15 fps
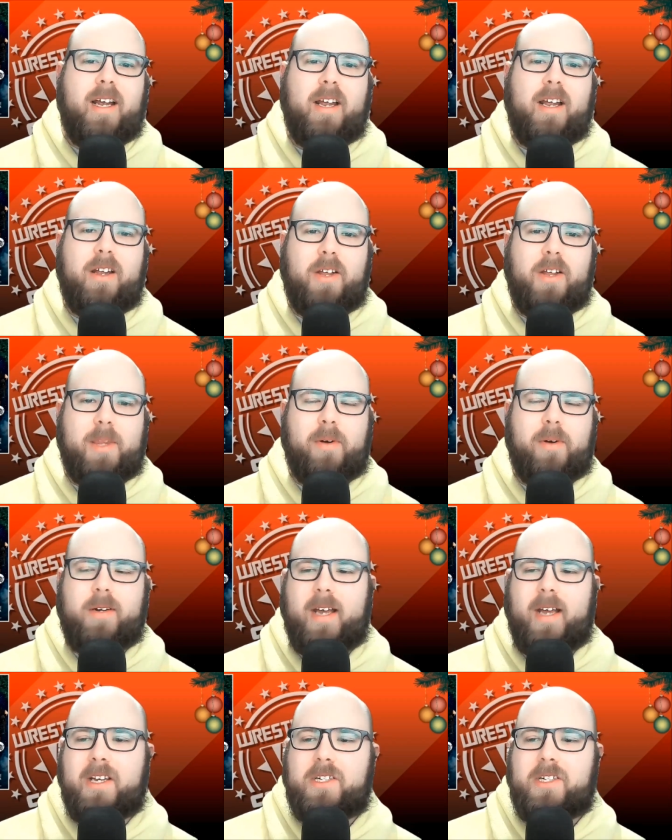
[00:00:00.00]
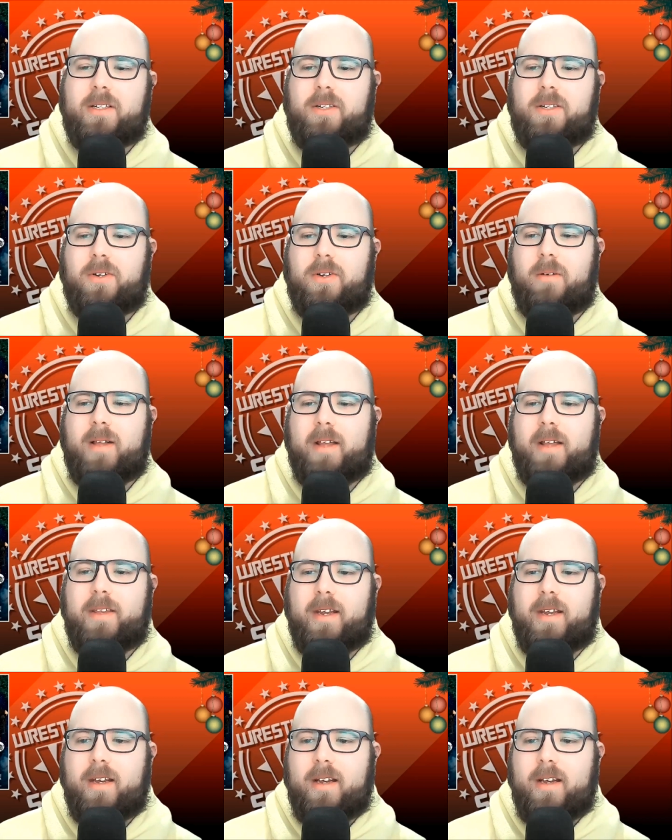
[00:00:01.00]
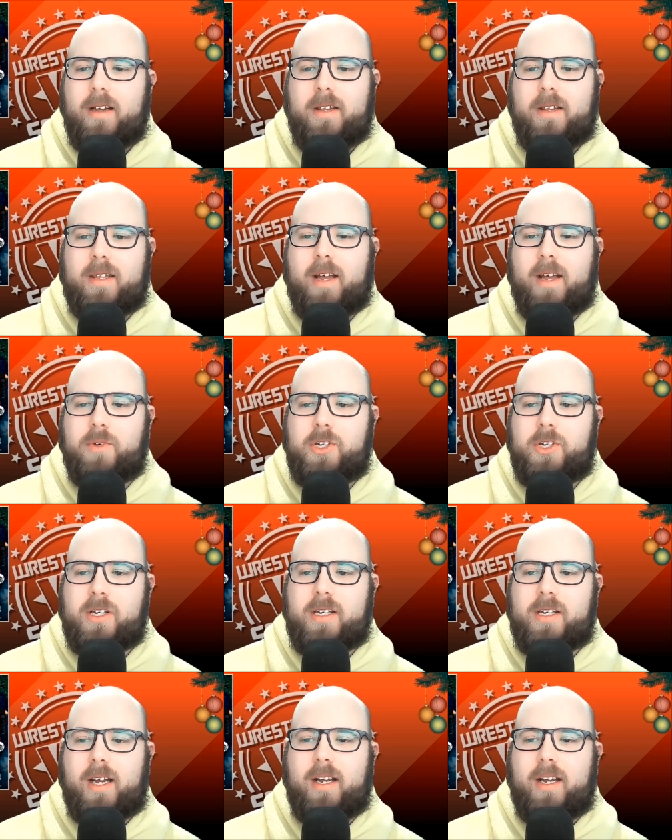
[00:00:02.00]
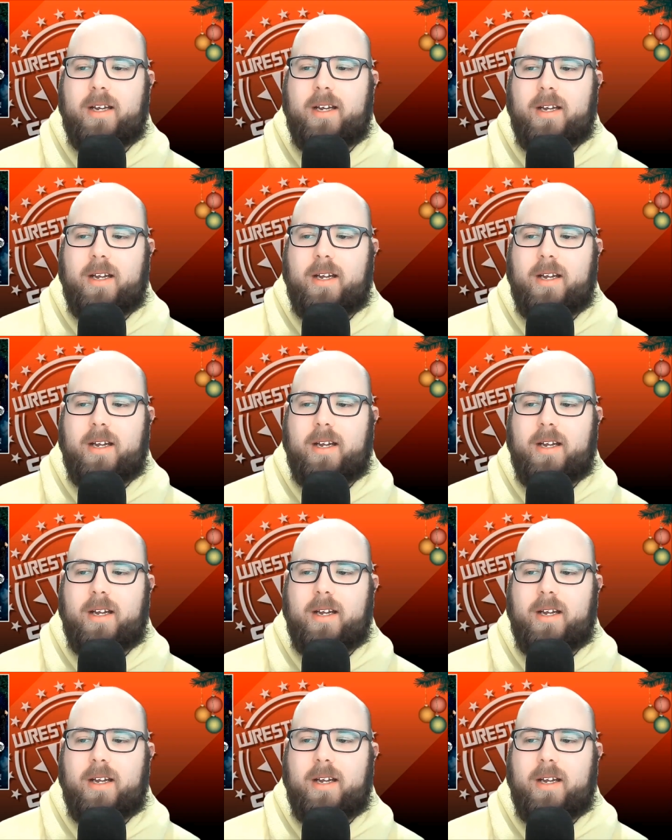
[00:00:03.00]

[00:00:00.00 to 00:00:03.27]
uh, at the podcast, so I'm glad that that, that was just a